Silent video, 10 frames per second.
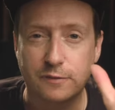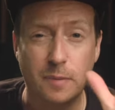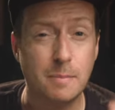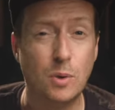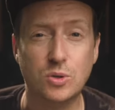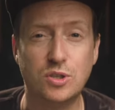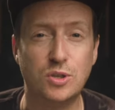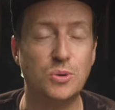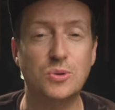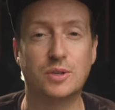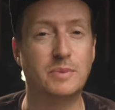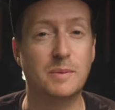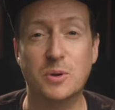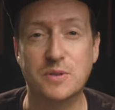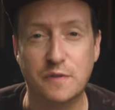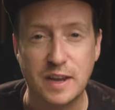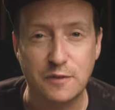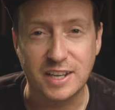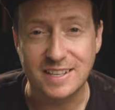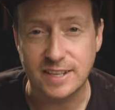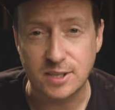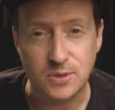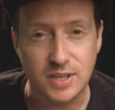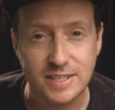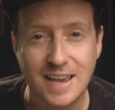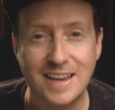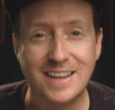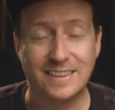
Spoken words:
of my most used or my most favorite accessories